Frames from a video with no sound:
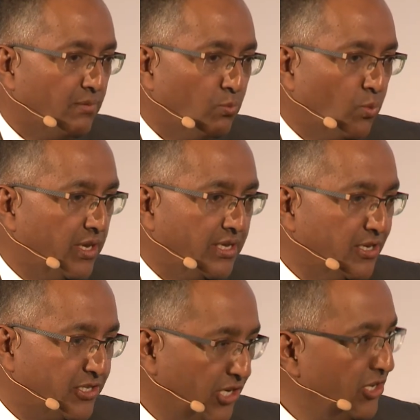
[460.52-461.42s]
We
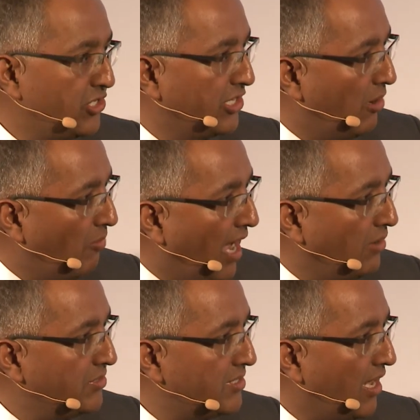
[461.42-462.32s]
continue to go
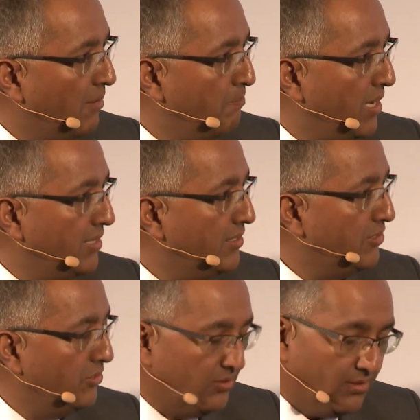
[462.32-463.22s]
around and meet
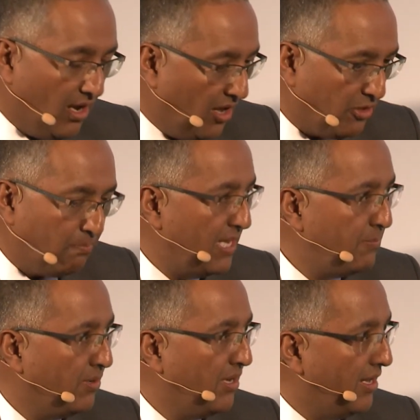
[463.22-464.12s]
other
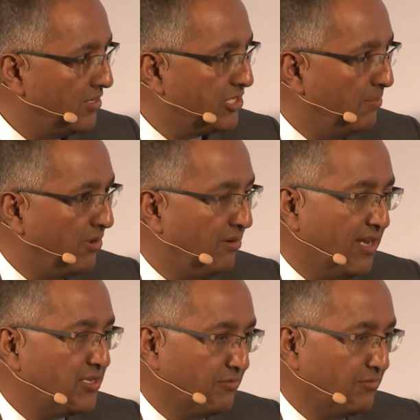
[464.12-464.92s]
people at similar events.